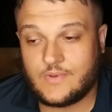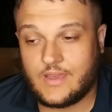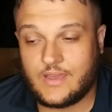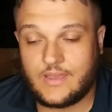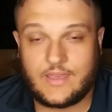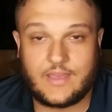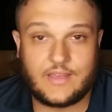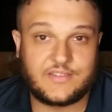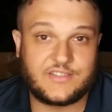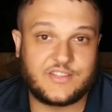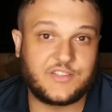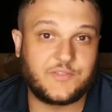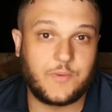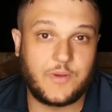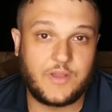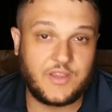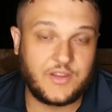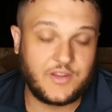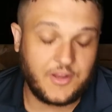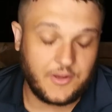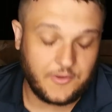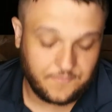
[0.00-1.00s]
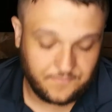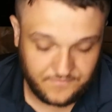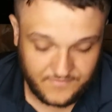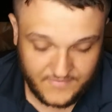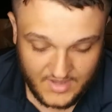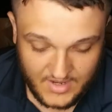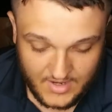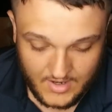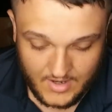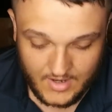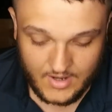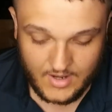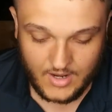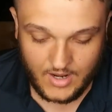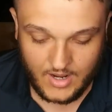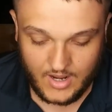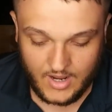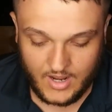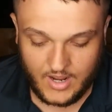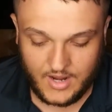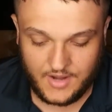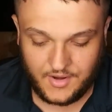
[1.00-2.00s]
I guess it's what you do.
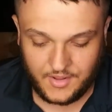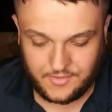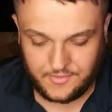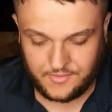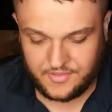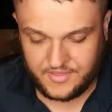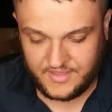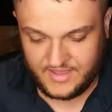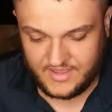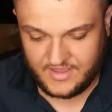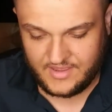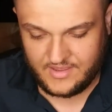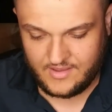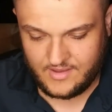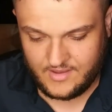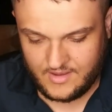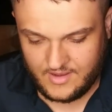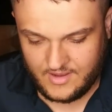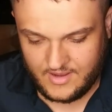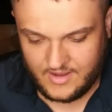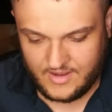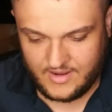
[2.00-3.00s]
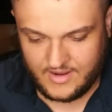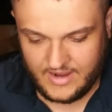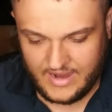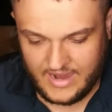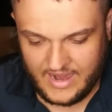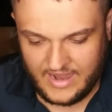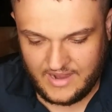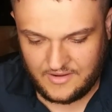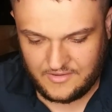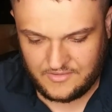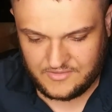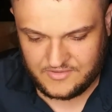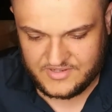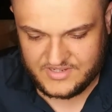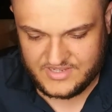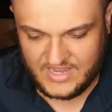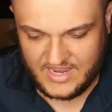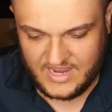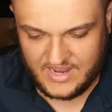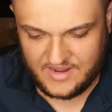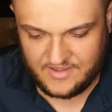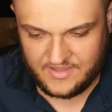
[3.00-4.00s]
Uh, another thing, uh, I
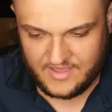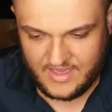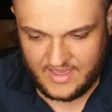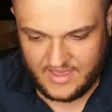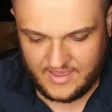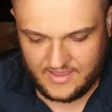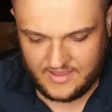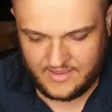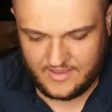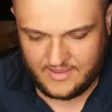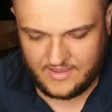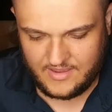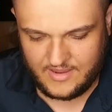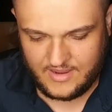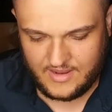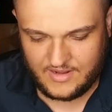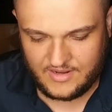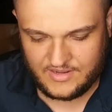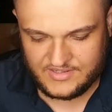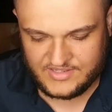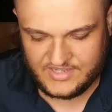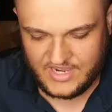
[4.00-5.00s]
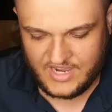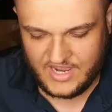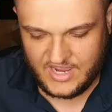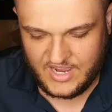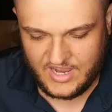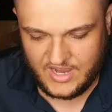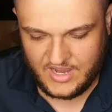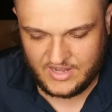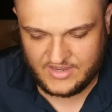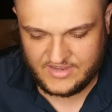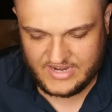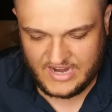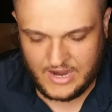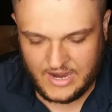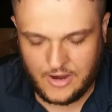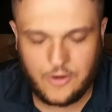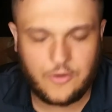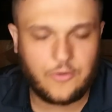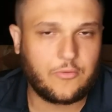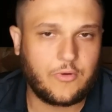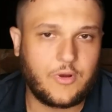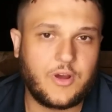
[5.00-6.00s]
understand that it is a
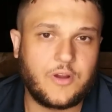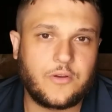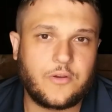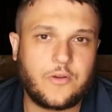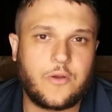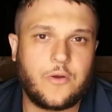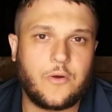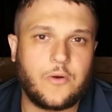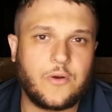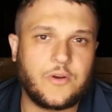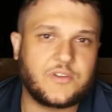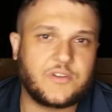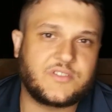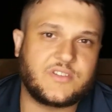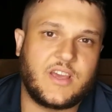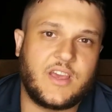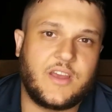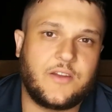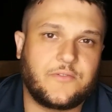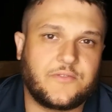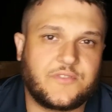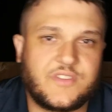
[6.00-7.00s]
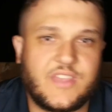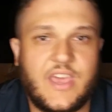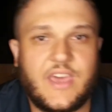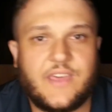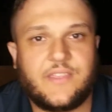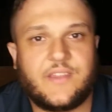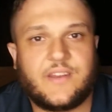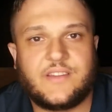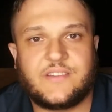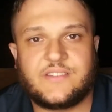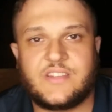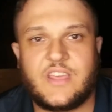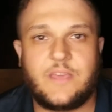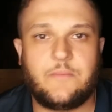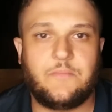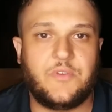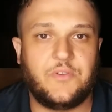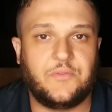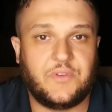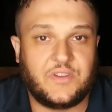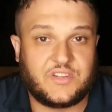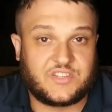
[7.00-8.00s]
town-run course. I understand that it is a
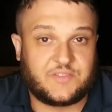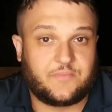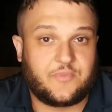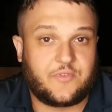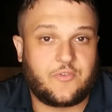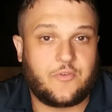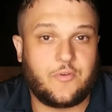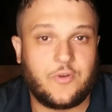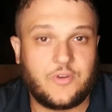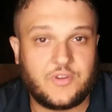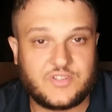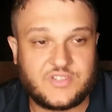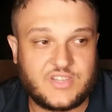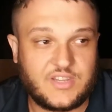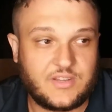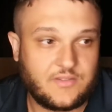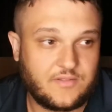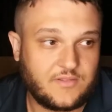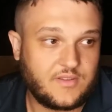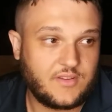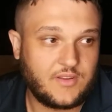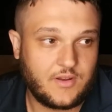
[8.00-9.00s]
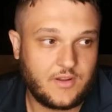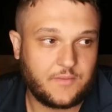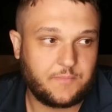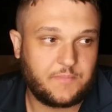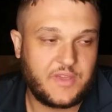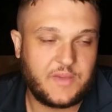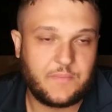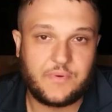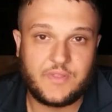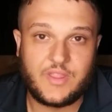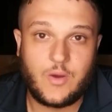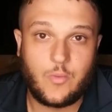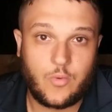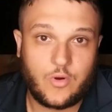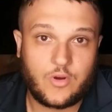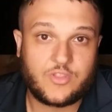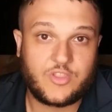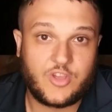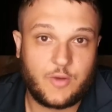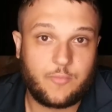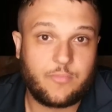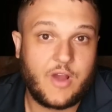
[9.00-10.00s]
municipal course, and you know people that
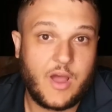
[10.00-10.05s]
work there